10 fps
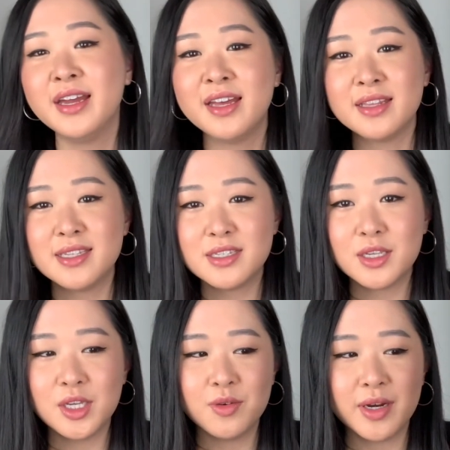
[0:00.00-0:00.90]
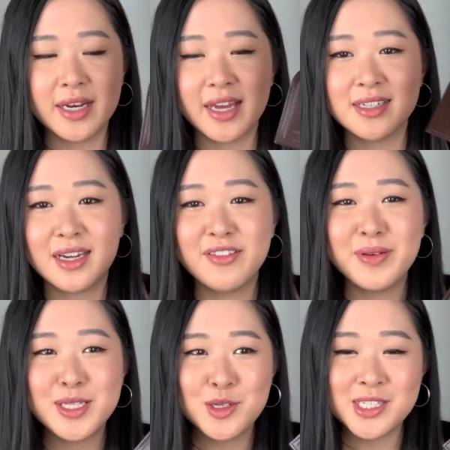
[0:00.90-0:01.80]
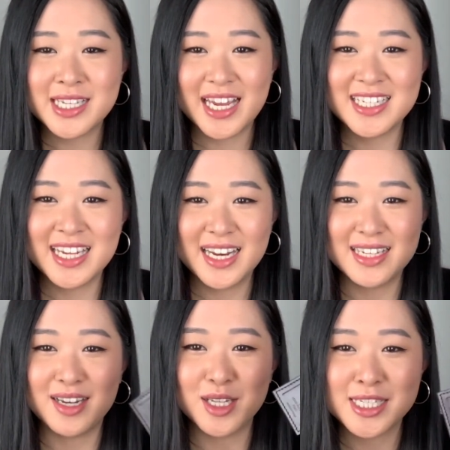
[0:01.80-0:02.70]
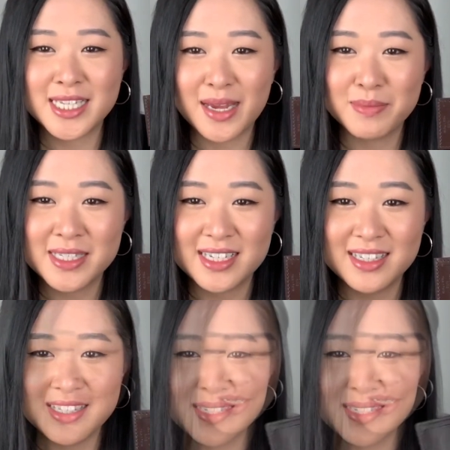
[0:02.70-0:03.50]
this is a new one, and I've been too scared to get it hot stamped since.